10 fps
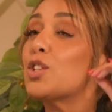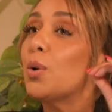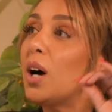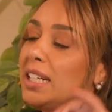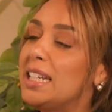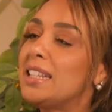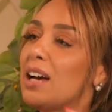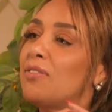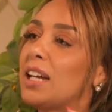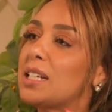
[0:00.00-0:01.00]
So I need
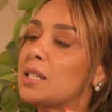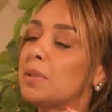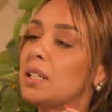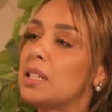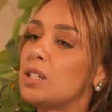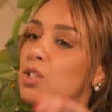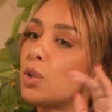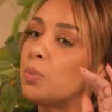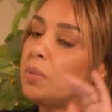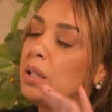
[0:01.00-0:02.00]
that flexibility.
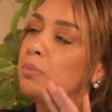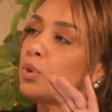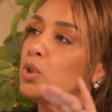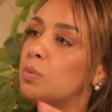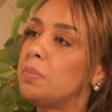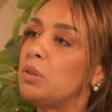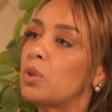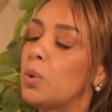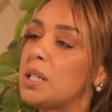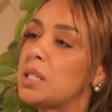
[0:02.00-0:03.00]
So people should be
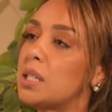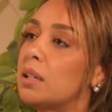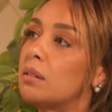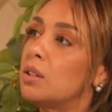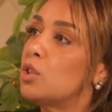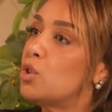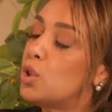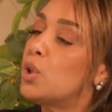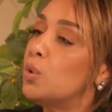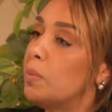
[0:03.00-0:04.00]
requesting
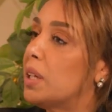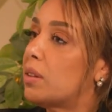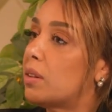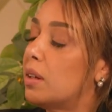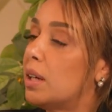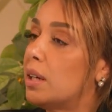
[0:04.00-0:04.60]
2-month